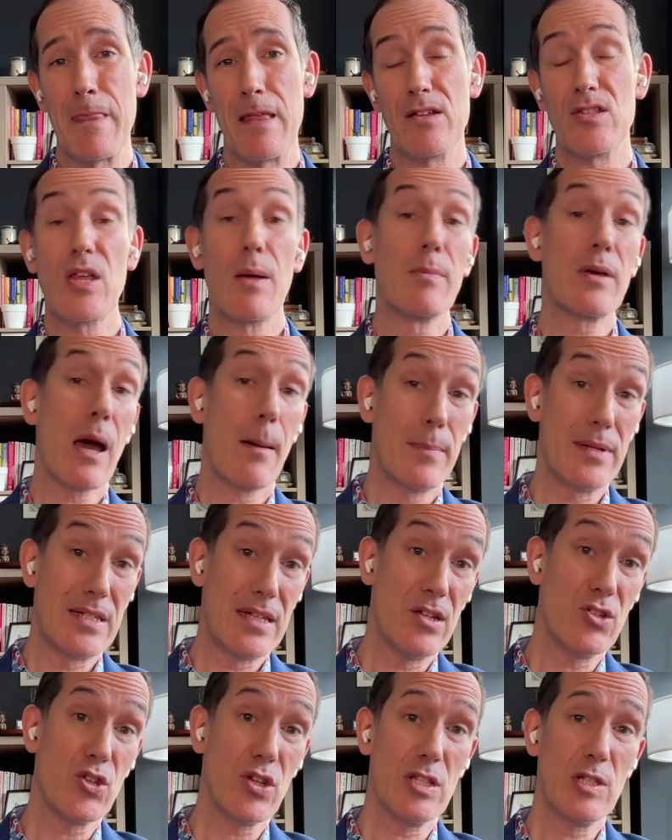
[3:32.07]
Some
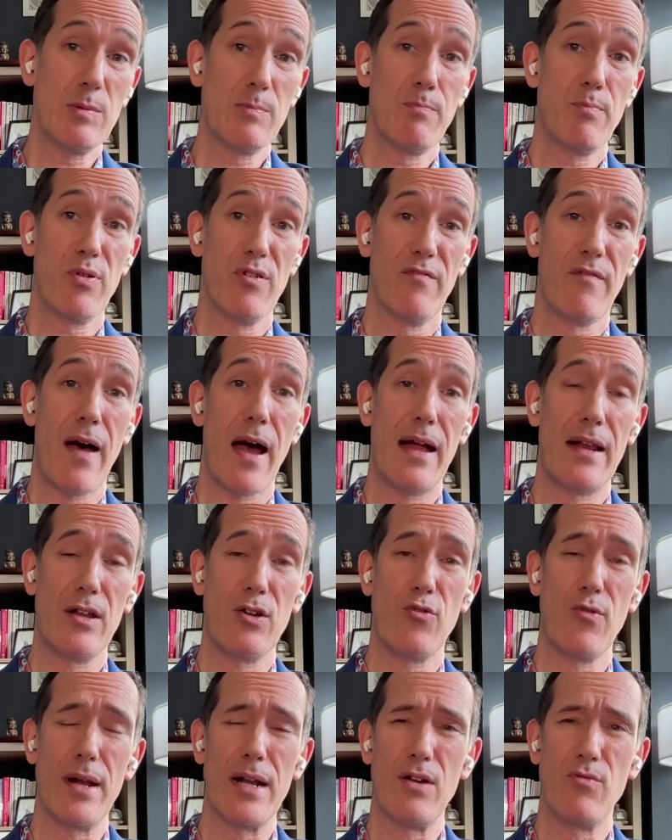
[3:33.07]
competitions provide a
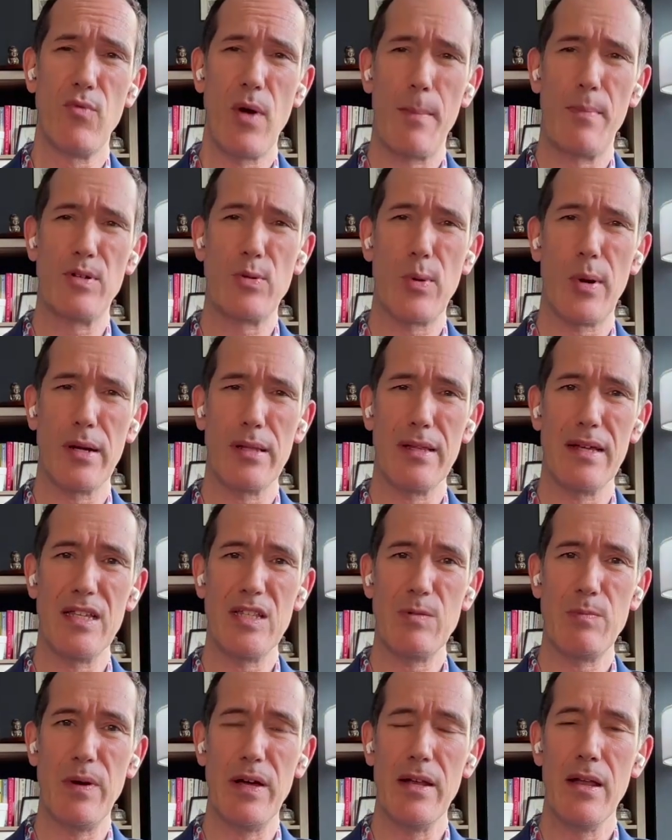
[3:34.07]
graded repertoire
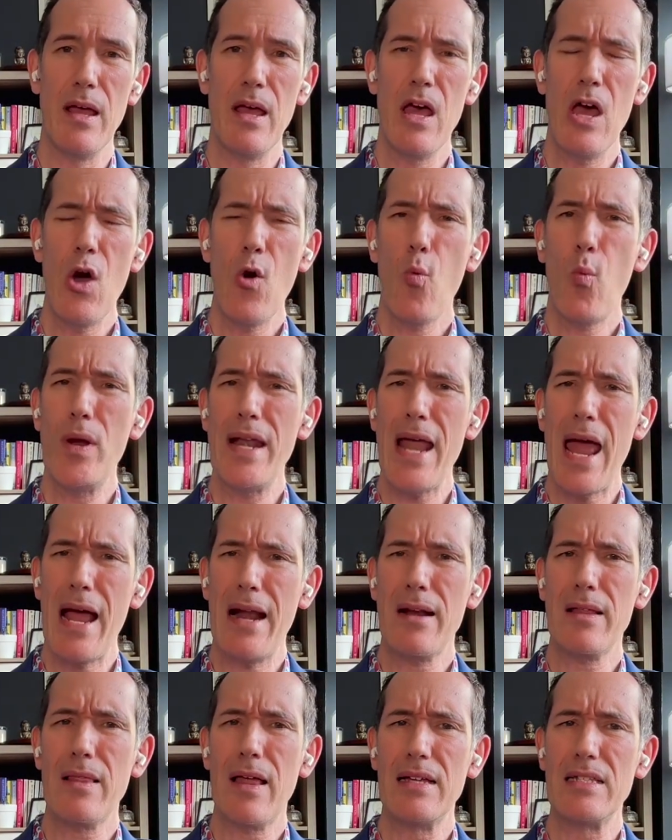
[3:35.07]
list, but when
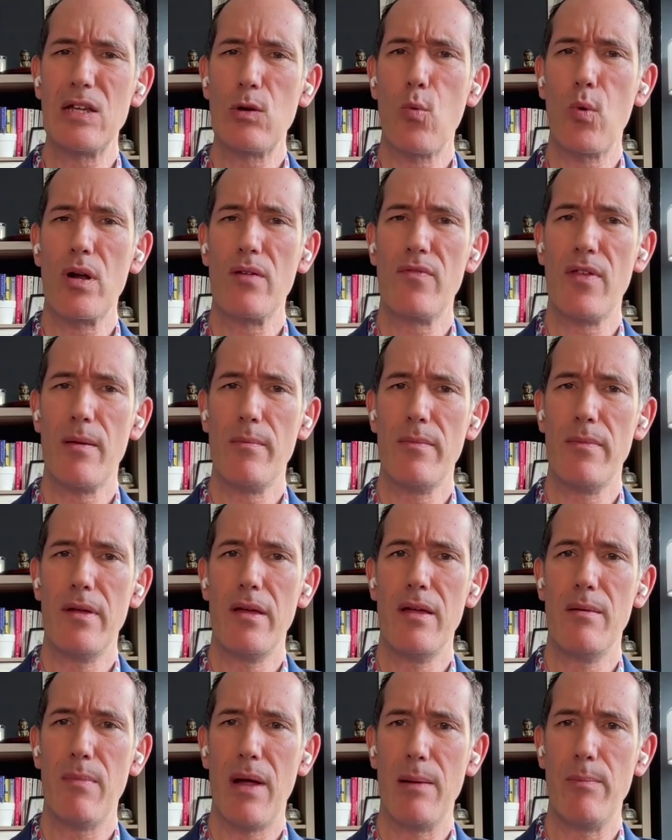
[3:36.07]
analyzing one of them
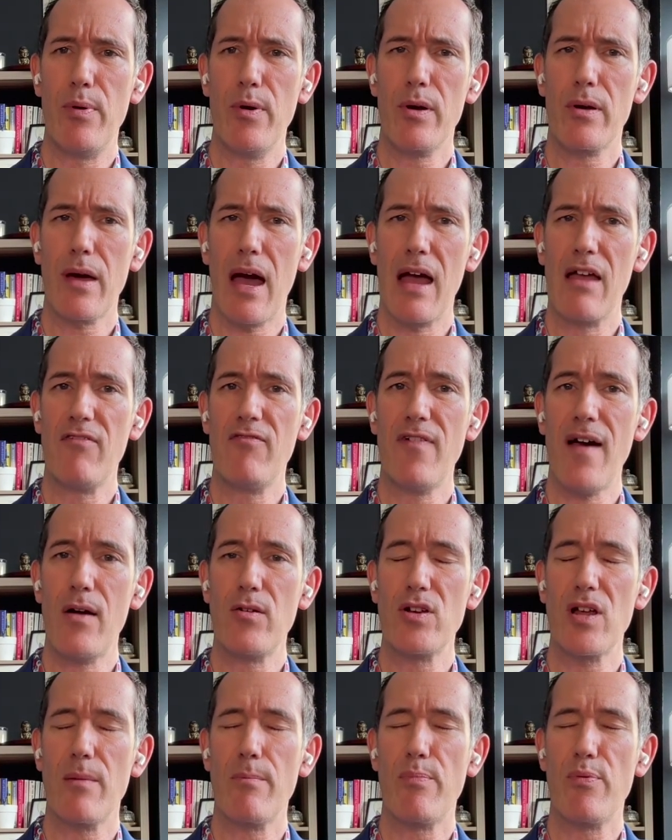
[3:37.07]
in my book, I
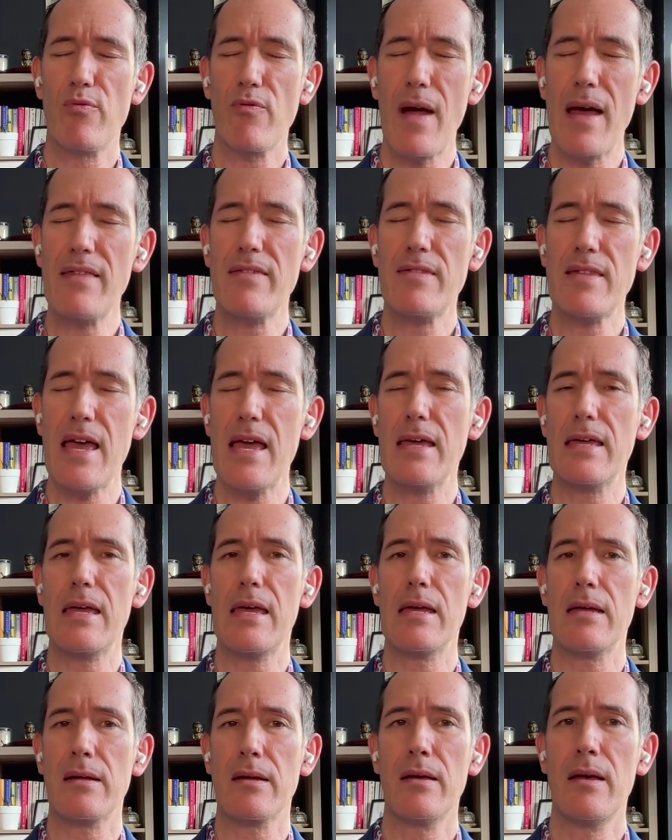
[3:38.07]
found a
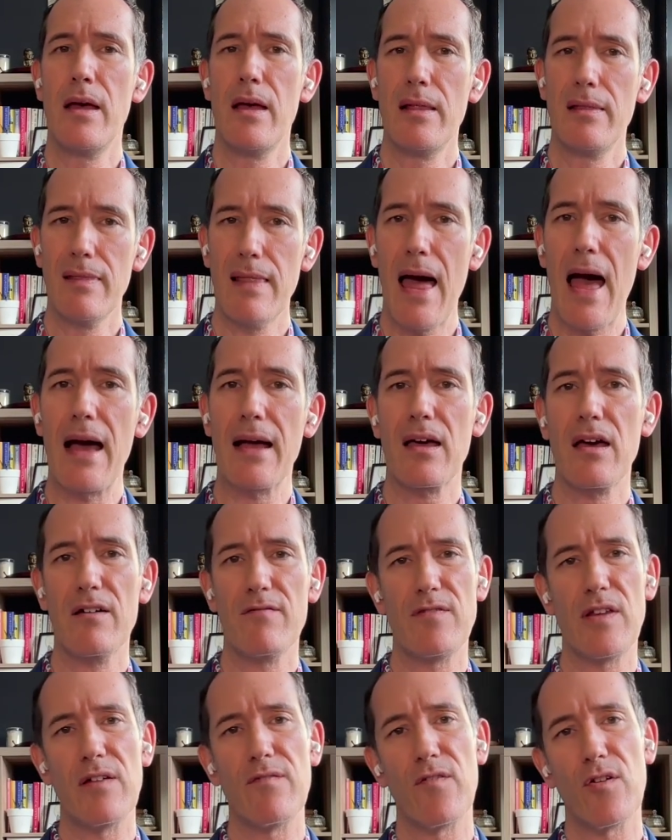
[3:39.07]
breathtaking lack
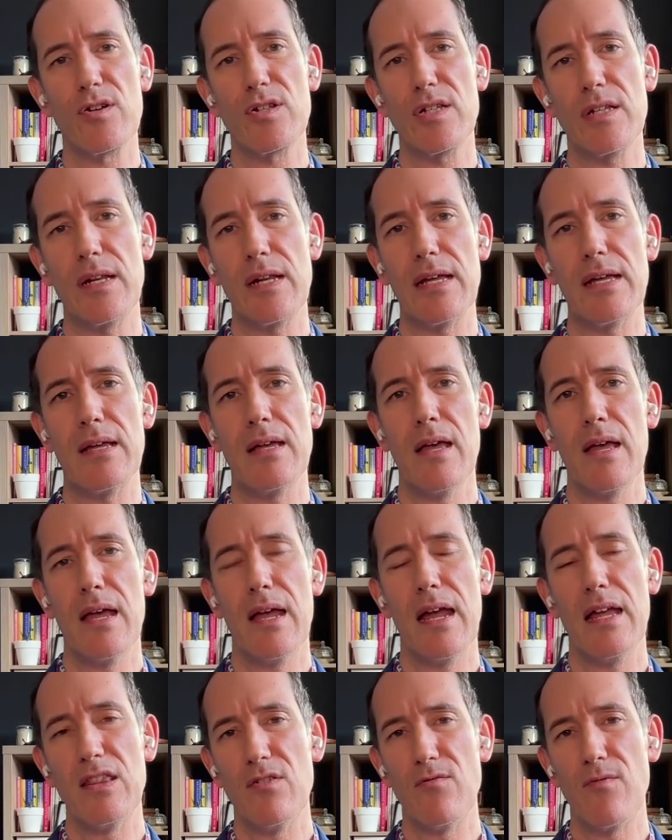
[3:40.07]
of diversity
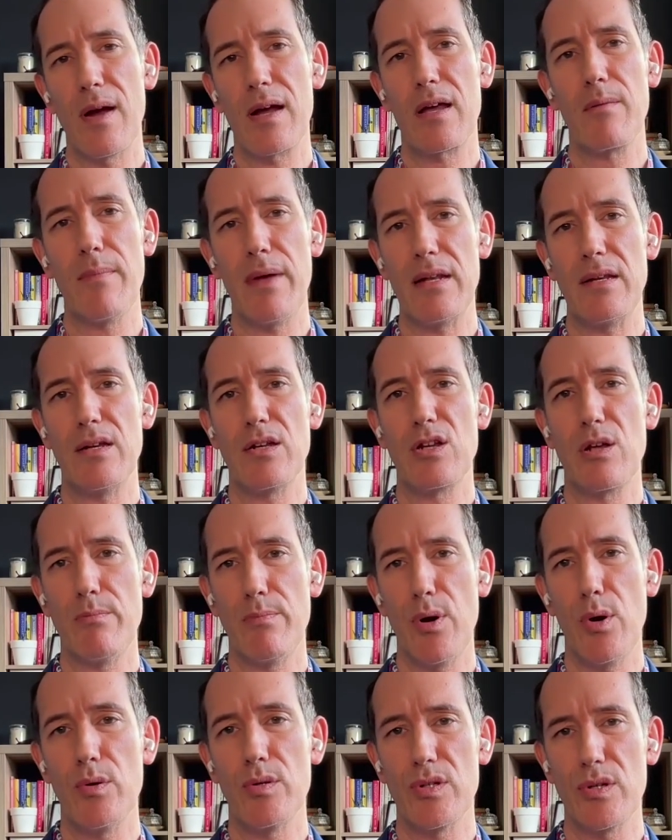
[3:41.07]
in the recommended
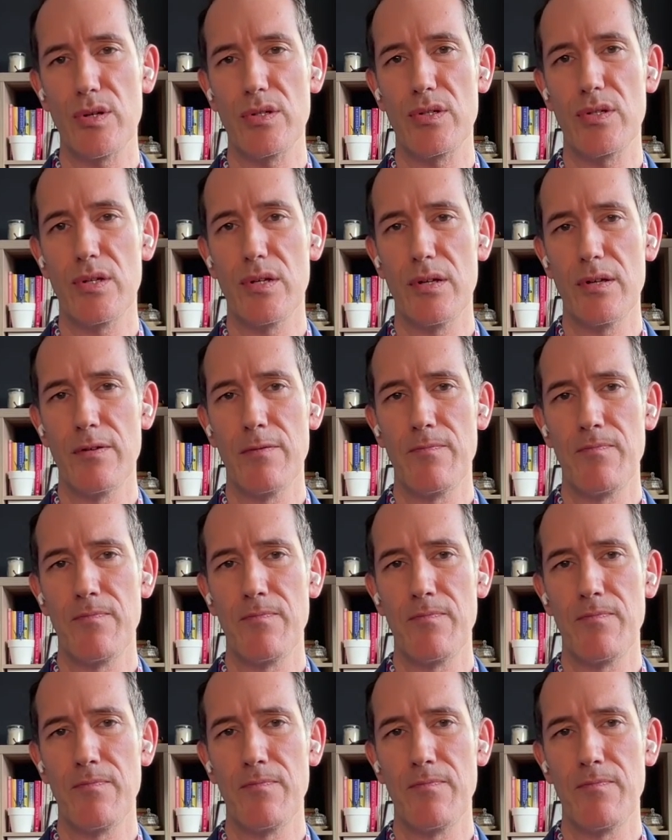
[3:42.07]
composers.